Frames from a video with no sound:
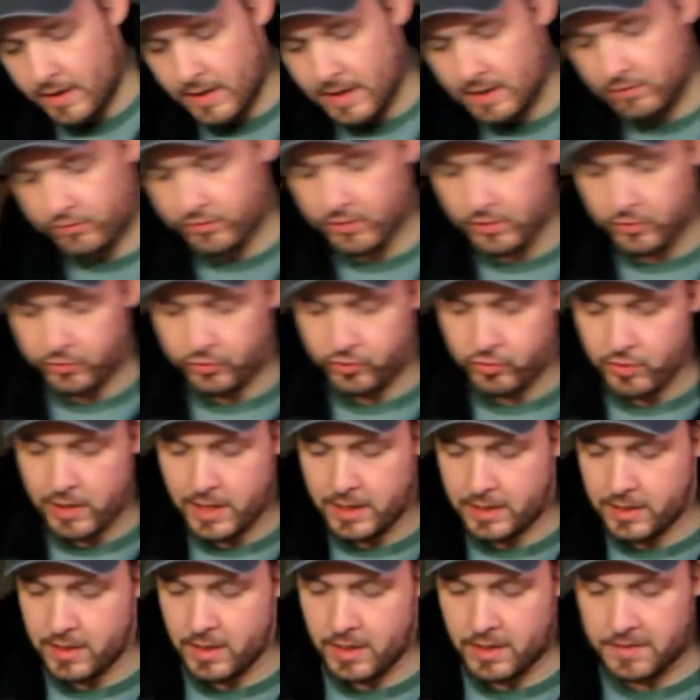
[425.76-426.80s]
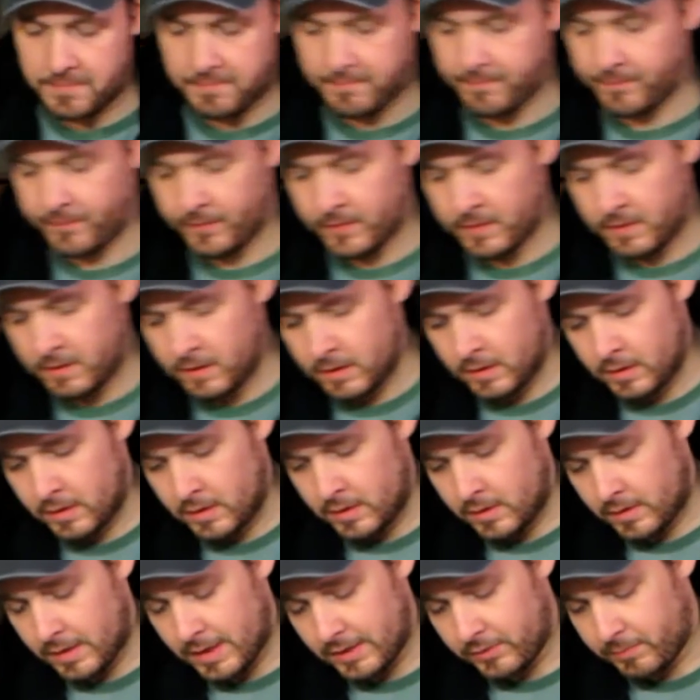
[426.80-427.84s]
nice little straight cut.
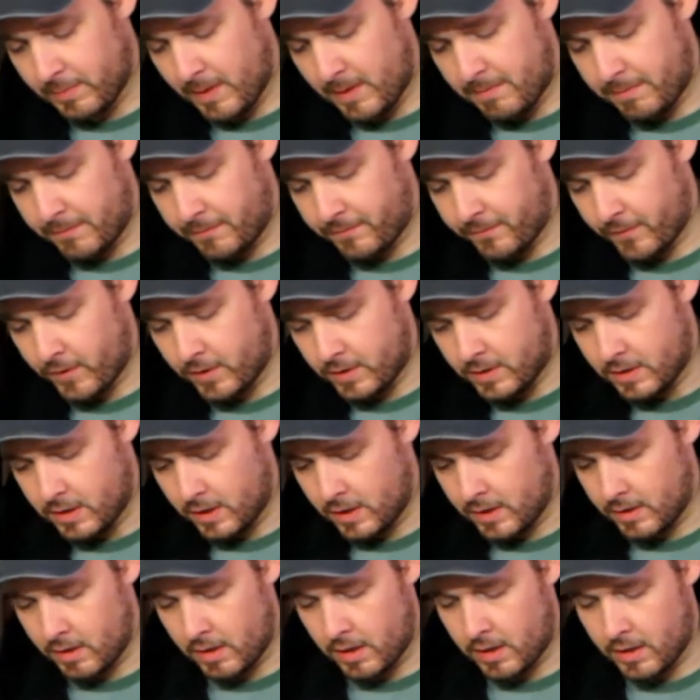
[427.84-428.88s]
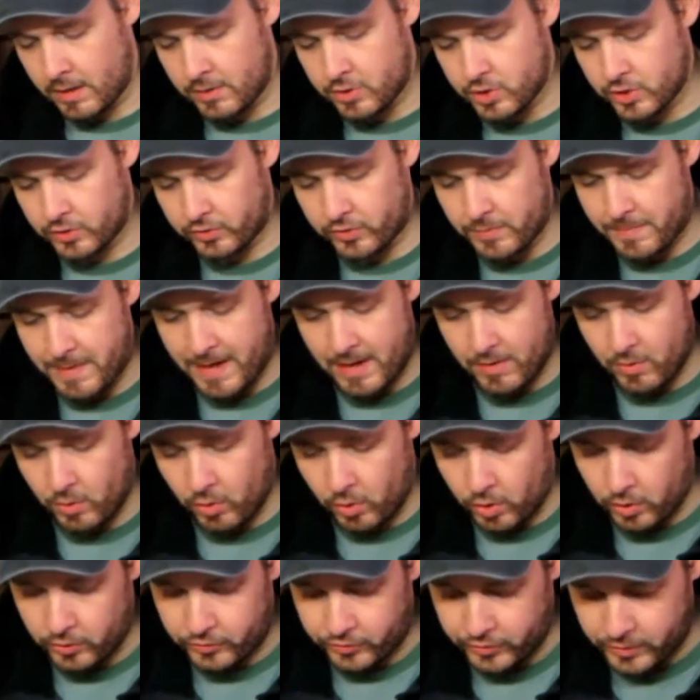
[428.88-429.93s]
That's my preferred cut on just about
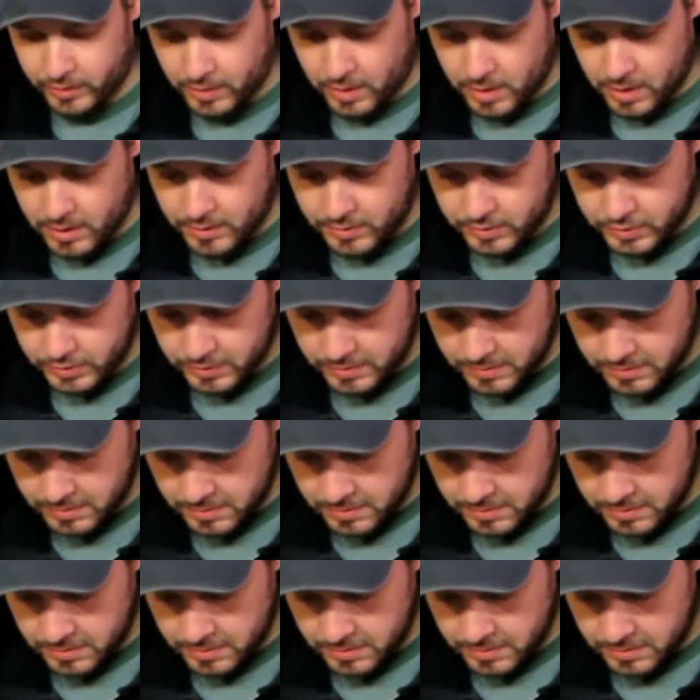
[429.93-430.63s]
all cigars.